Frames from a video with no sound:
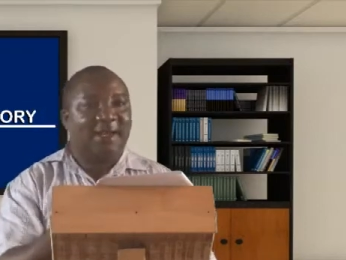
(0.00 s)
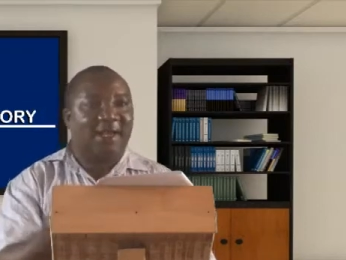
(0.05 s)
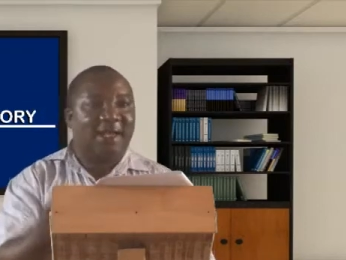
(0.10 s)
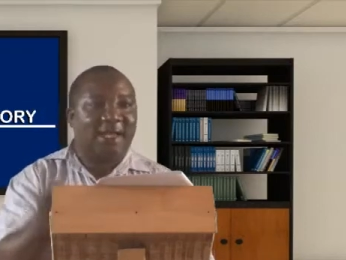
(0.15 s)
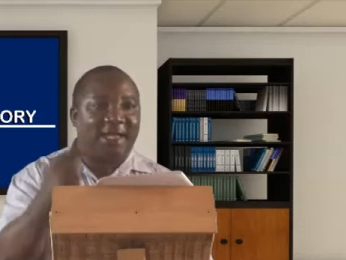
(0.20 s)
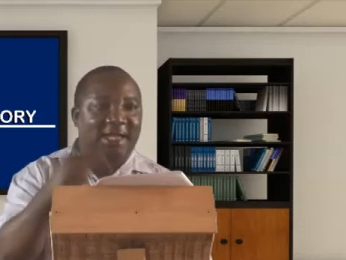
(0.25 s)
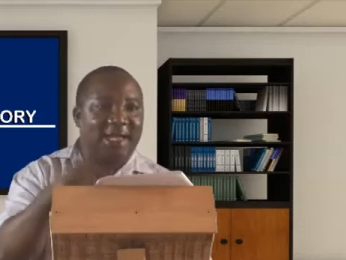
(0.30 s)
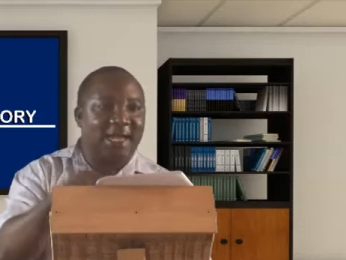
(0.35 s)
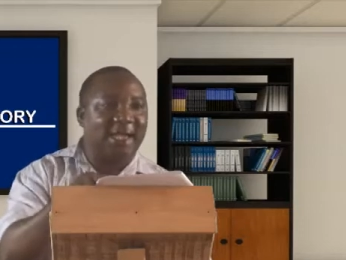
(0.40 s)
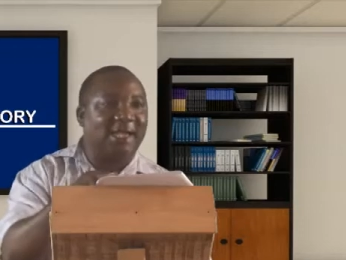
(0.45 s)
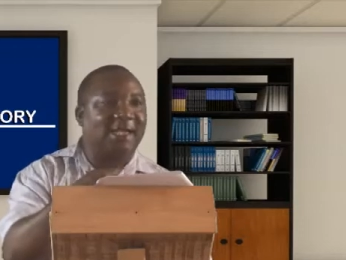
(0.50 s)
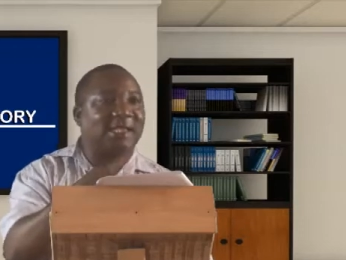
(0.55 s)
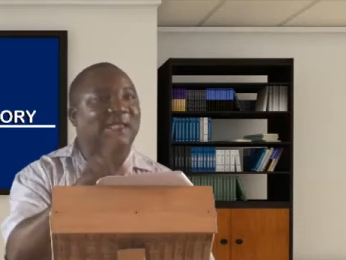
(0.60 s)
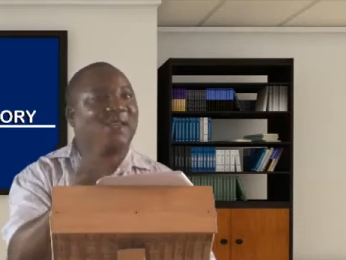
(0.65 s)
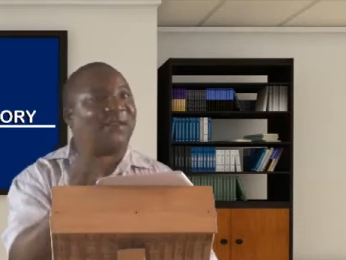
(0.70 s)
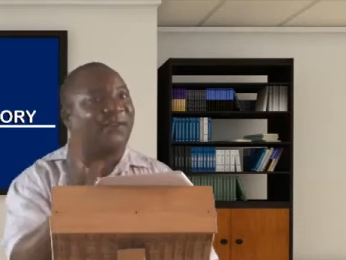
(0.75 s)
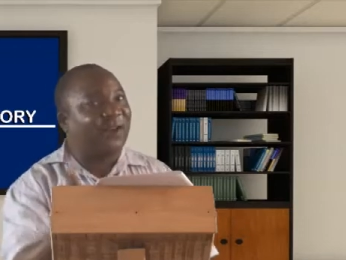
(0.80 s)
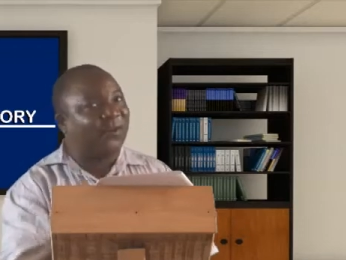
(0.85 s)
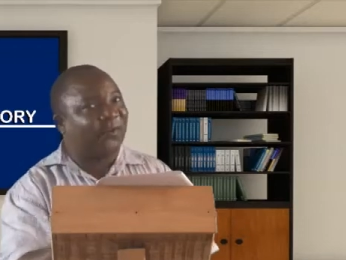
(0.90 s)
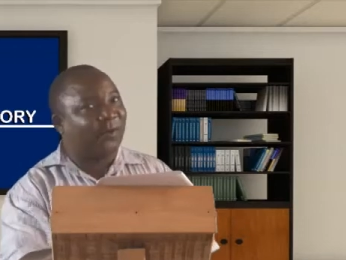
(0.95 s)
Hegel is
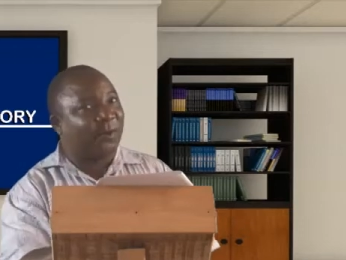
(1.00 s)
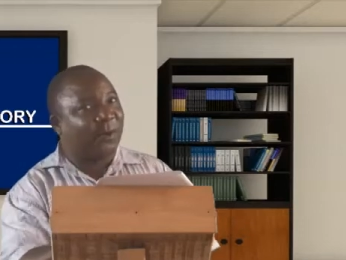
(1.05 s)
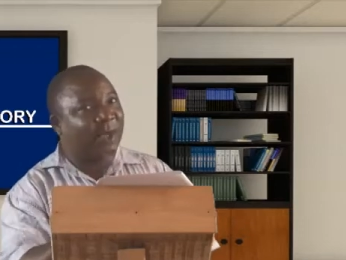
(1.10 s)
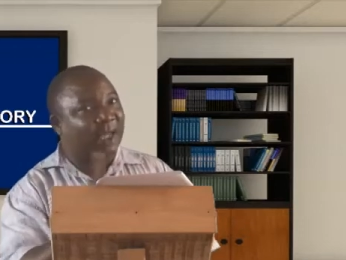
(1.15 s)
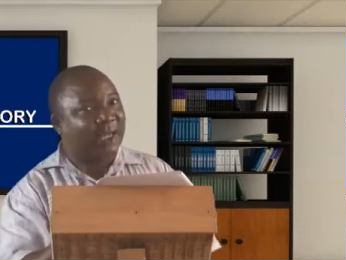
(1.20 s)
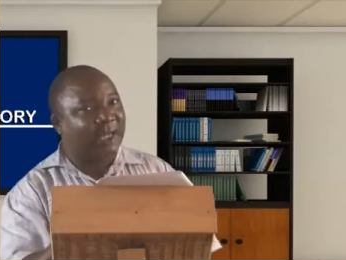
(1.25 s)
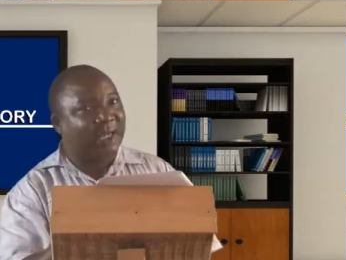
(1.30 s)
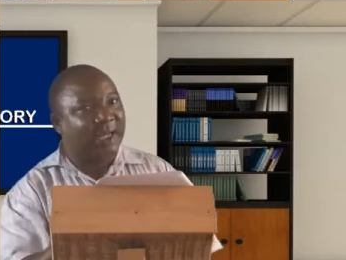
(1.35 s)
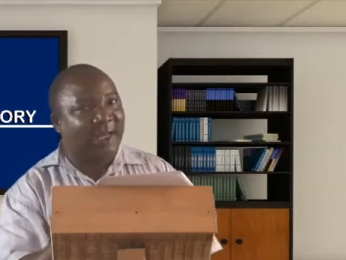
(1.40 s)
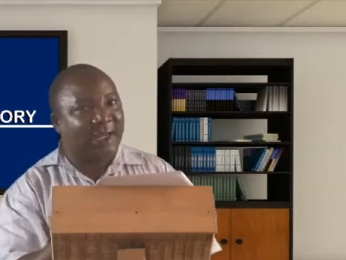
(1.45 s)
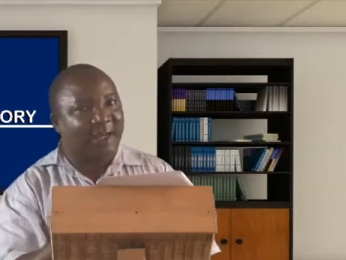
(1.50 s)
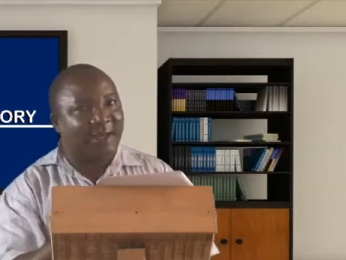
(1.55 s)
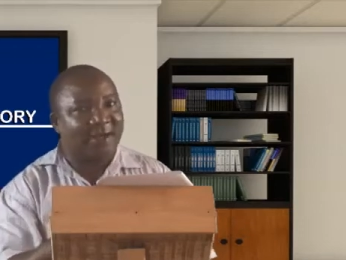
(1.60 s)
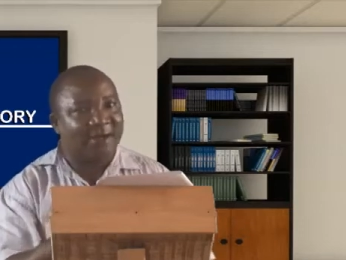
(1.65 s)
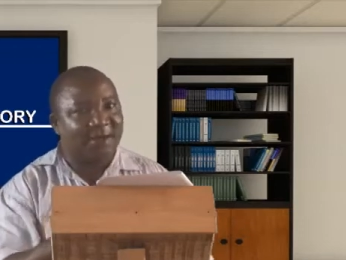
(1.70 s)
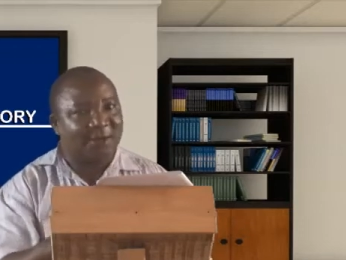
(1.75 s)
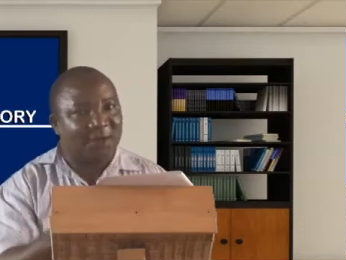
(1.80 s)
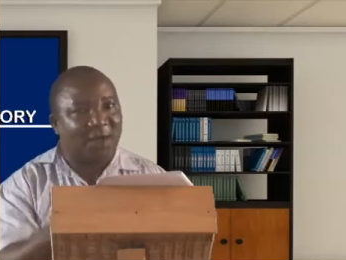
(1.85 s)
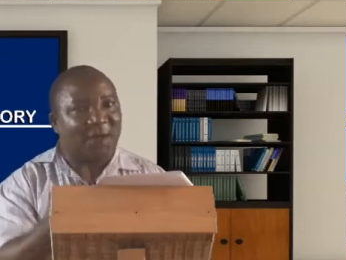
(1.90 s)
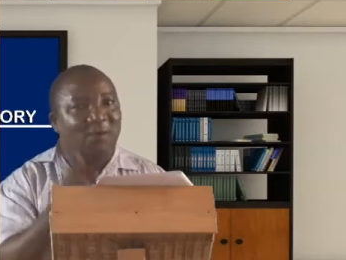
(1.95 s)
different from Engel.
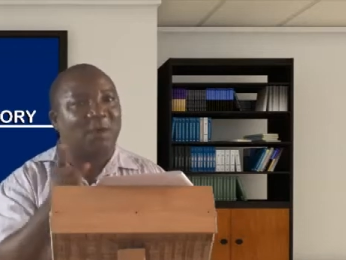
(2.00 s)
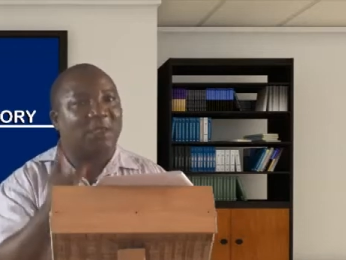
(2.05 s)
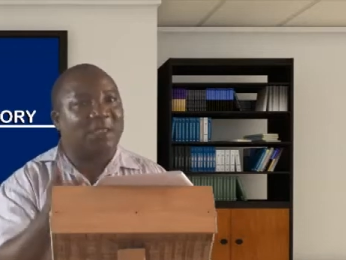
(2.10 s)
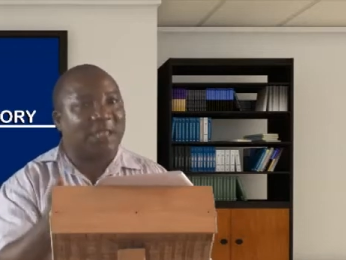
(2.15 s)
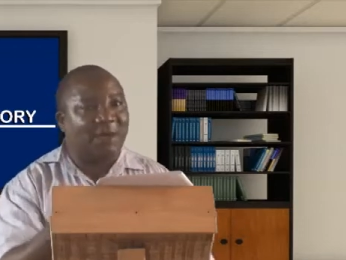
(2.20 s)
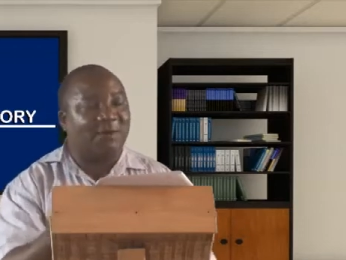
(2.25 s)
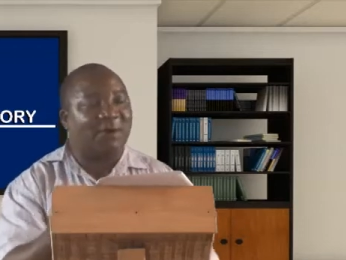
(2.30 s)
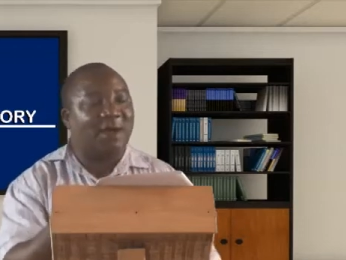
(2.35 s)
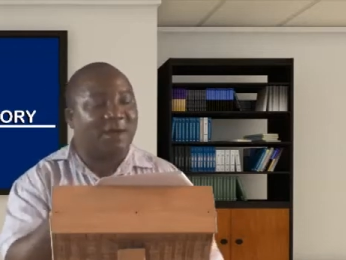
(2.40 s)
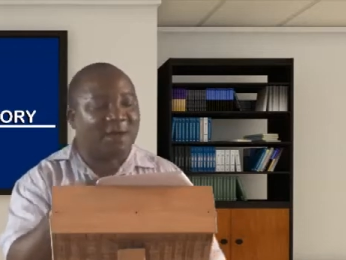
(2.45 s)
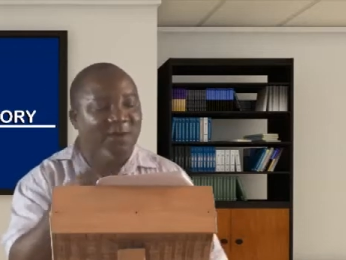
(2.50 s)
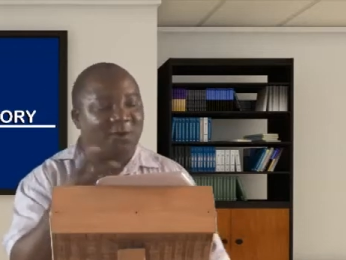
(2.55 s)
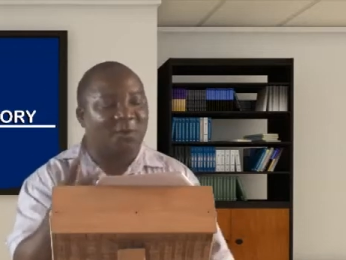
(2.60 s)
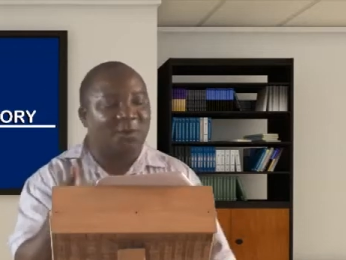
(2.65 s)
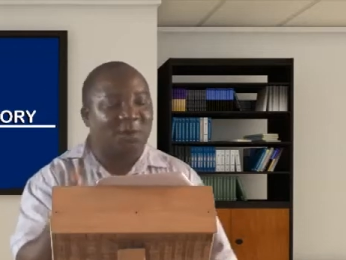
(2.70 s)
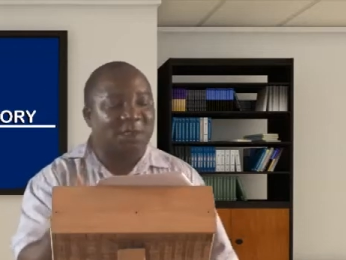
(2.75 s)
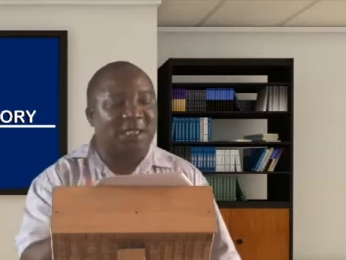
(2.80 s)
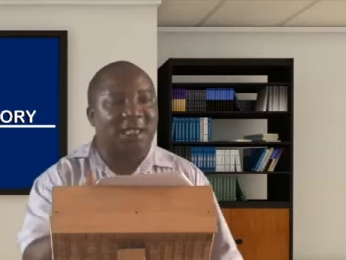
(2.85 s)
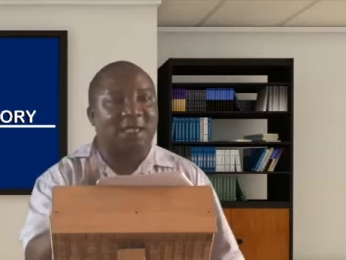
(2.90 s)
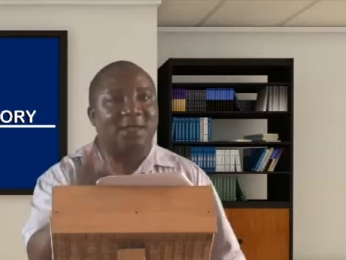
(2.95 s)
And with time, we are going to
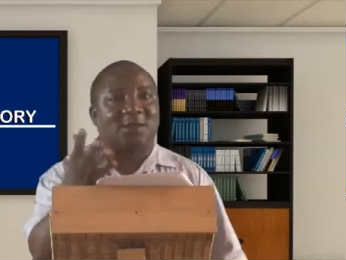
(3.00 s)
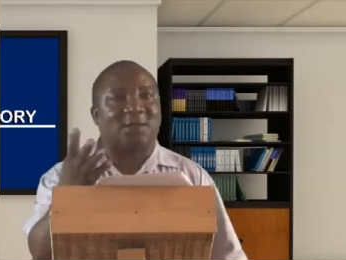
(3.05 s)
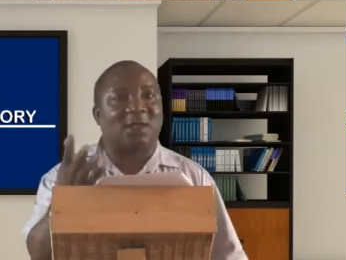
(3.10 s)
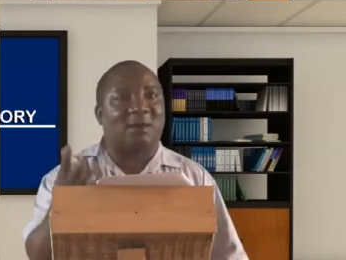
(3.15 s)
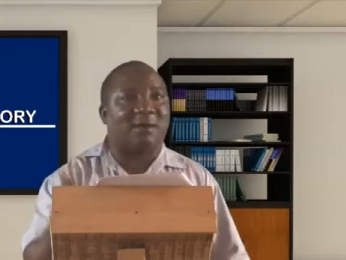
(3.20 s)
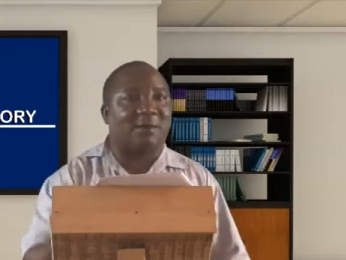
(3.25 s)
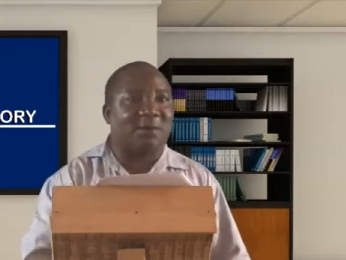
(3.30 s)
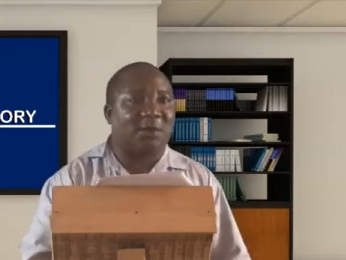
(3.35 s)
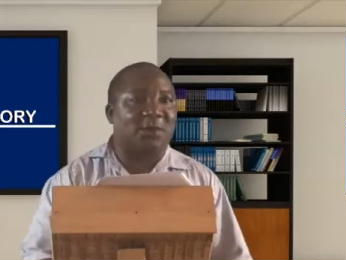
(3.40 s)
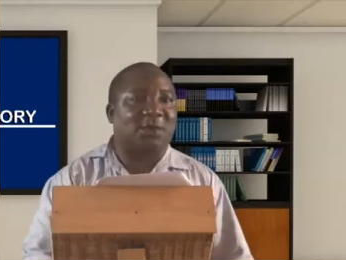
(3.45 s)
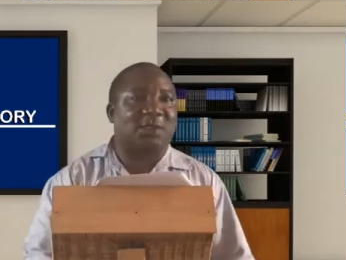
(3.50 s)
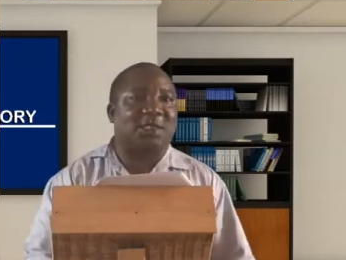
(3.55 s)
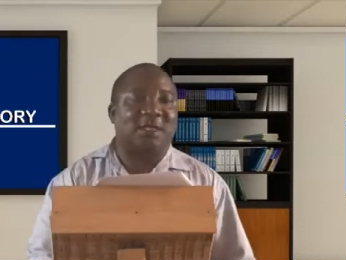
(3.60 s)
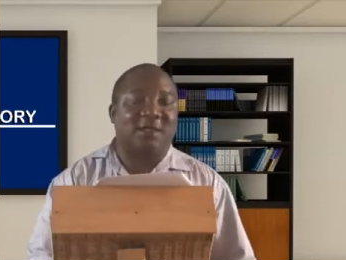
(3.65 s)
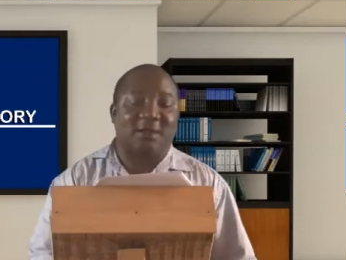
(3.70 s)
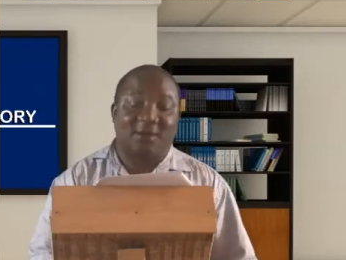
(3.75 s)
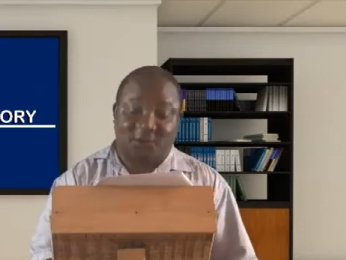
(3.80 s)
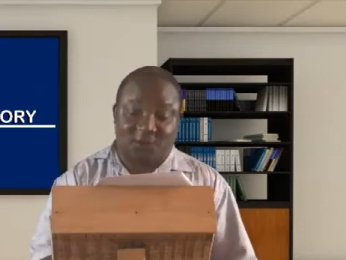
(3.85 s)
be seeing some of those.